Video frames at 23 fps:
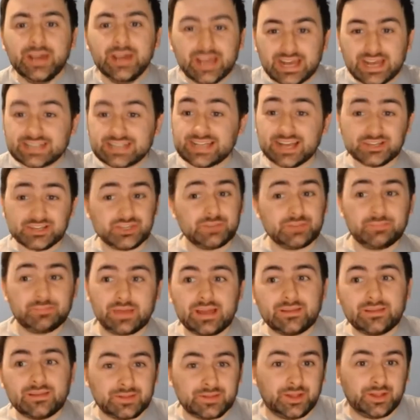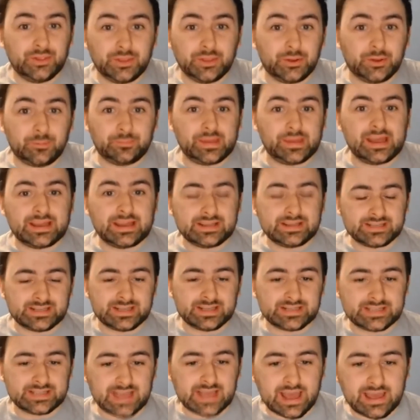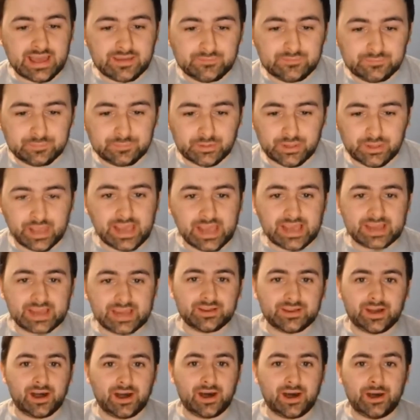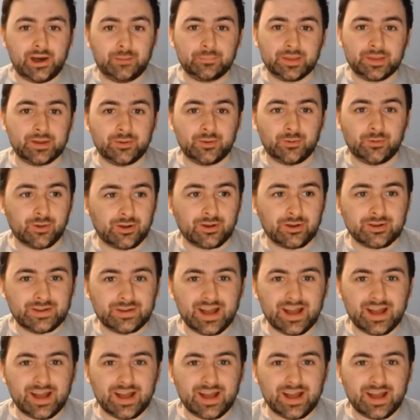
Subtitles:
It's actually been a little bit since I've played an org,